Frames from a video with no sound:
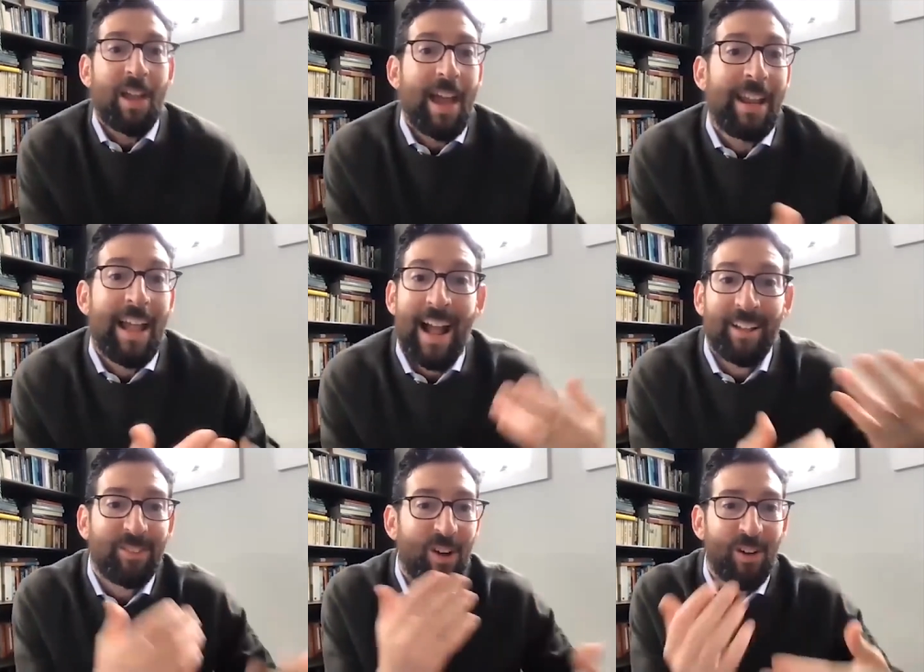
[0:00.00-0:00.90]
and it
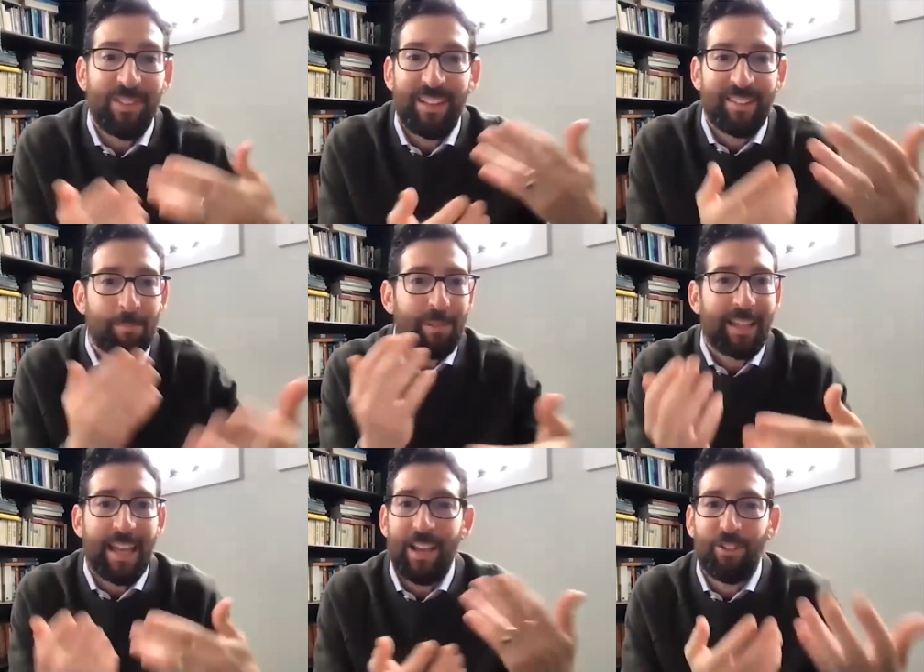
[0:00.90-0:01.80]
has all these
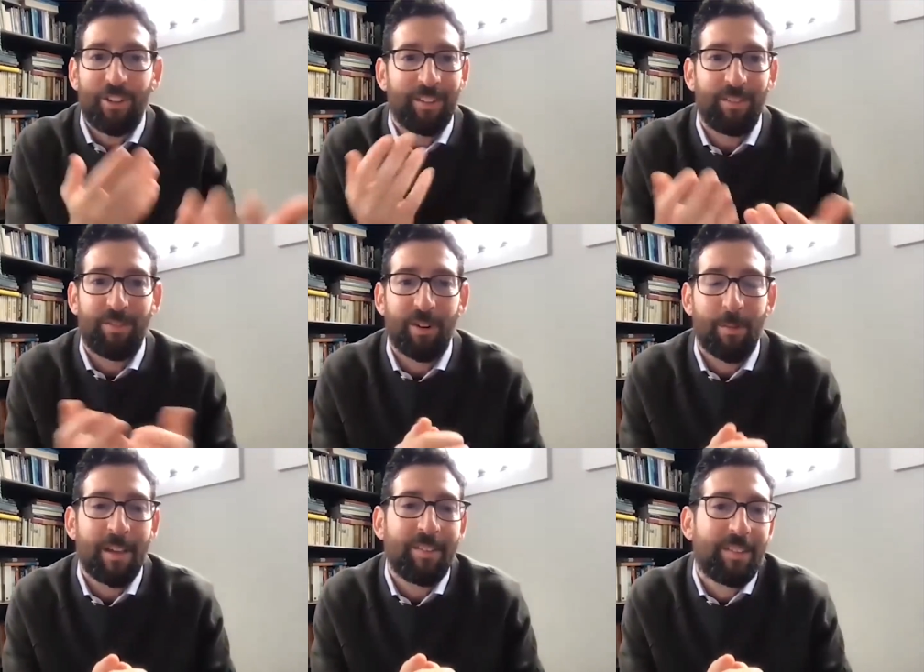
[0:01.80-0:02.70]
implications
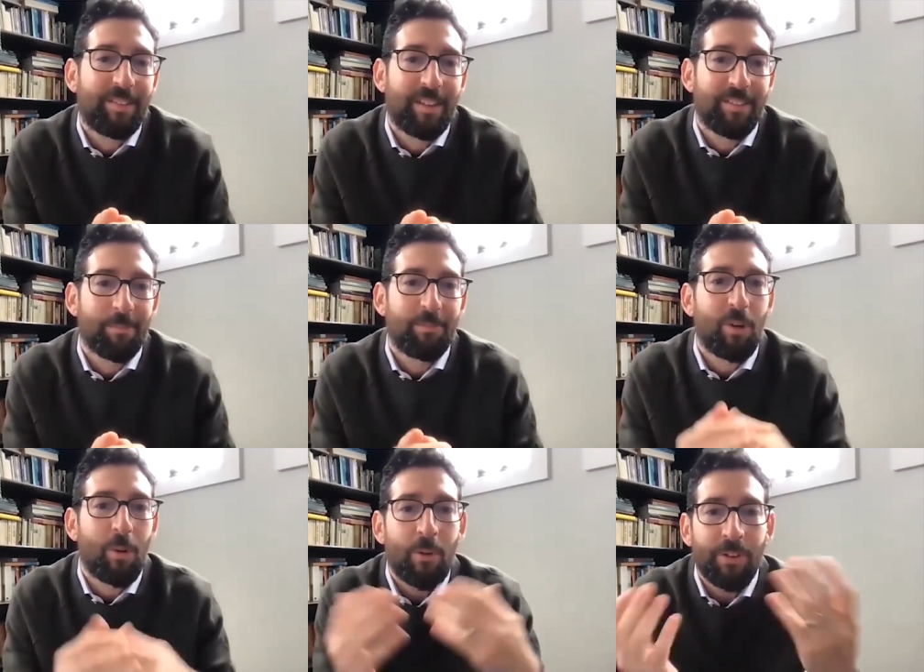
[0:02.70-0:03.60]
for mysticism.
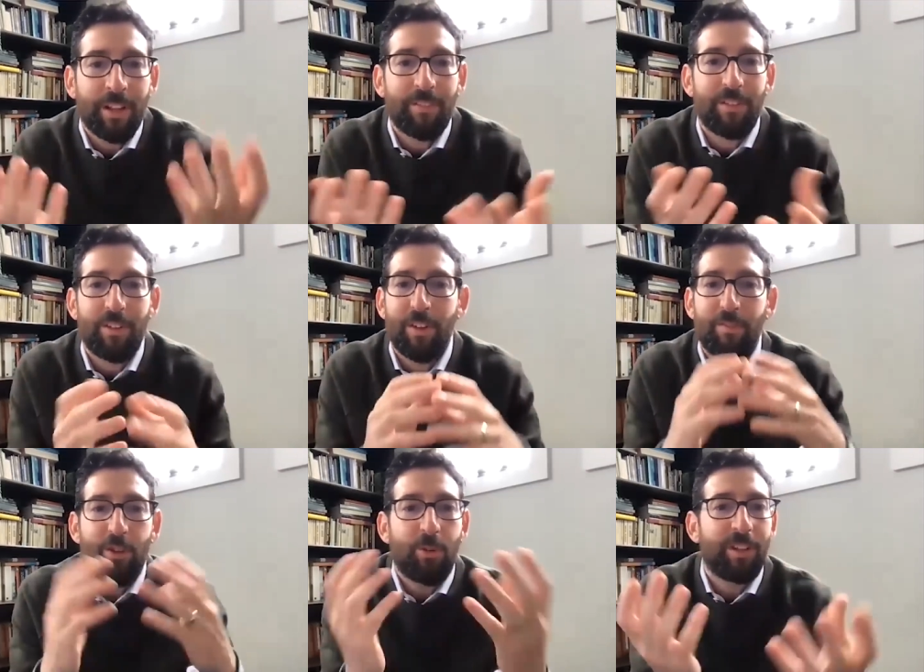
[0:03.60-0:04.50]
So I'm wondering if, if
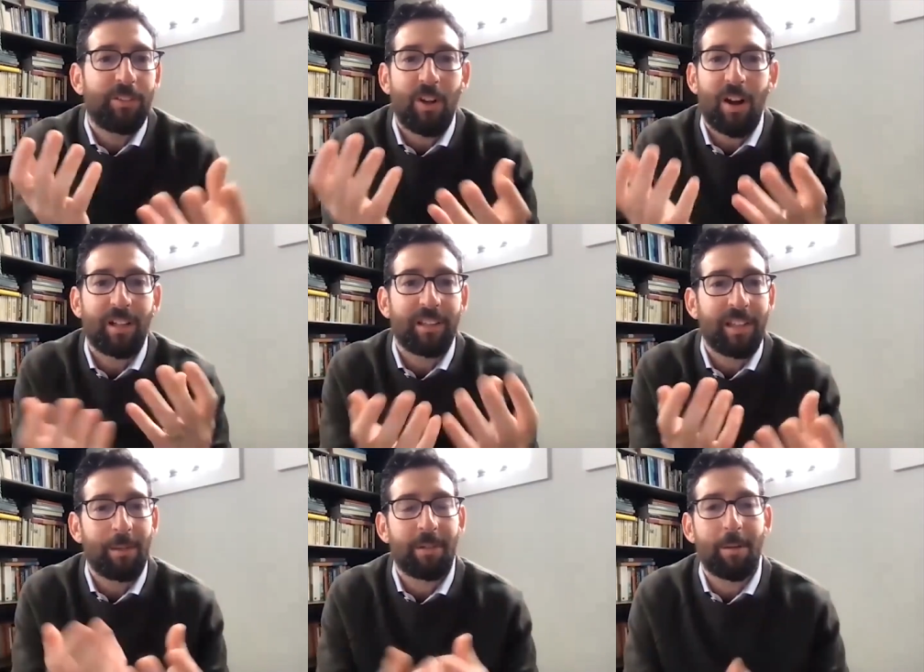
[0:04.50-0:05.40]
you could talk a
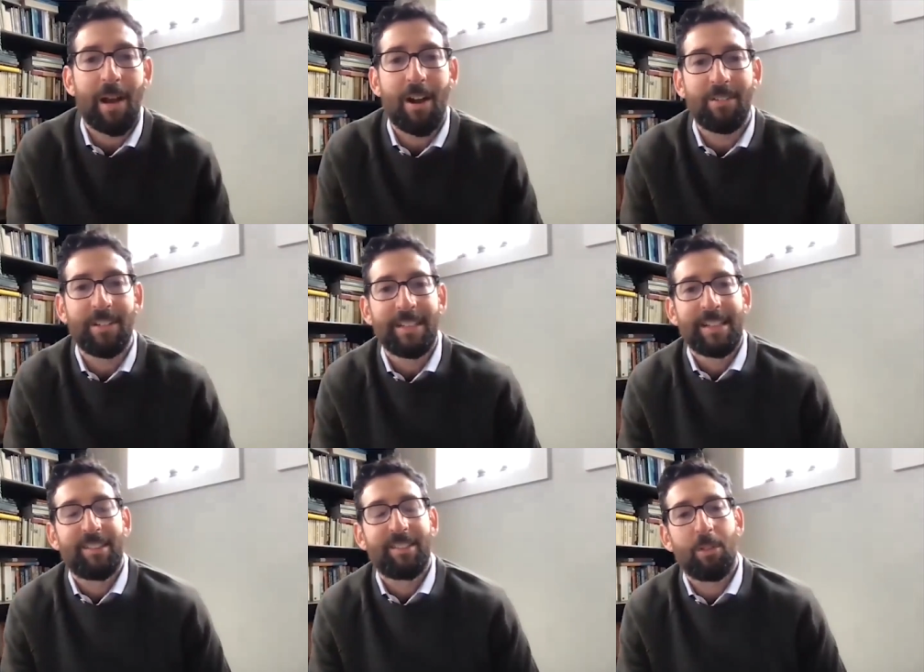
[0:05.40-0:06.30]
little bit about
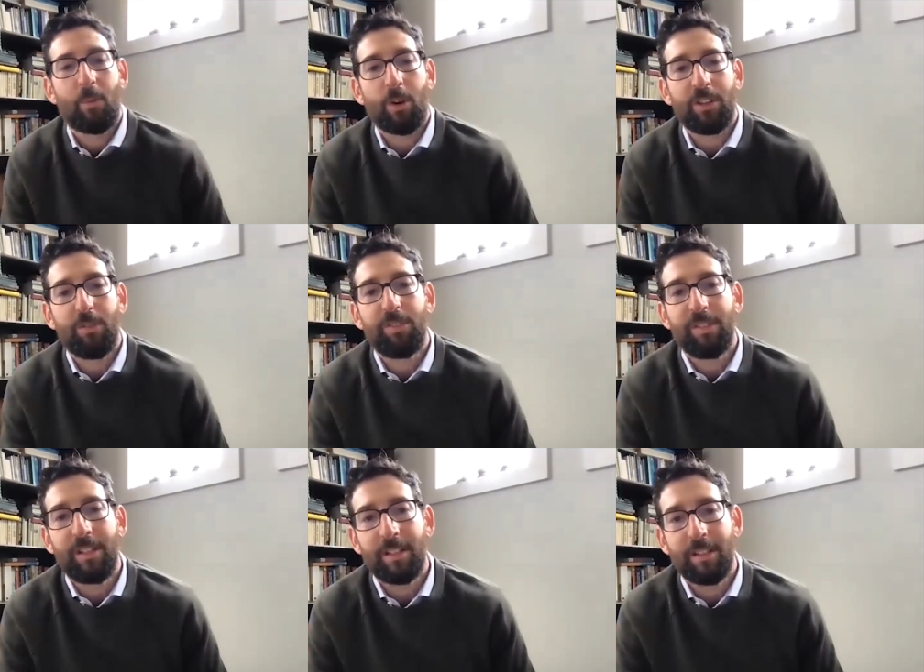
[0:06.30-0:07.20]
some of the work you've
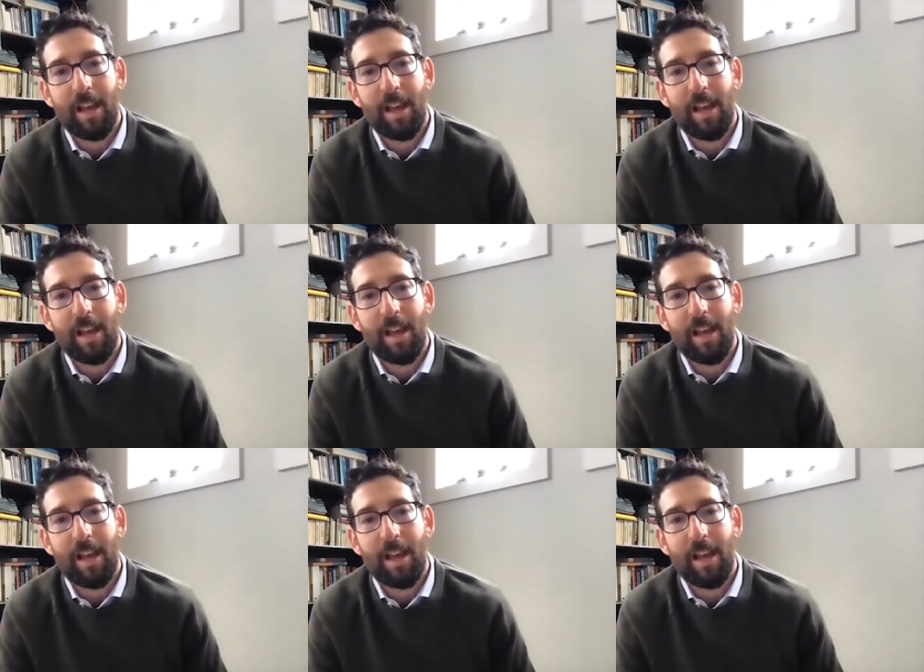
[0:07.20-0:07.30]
seen in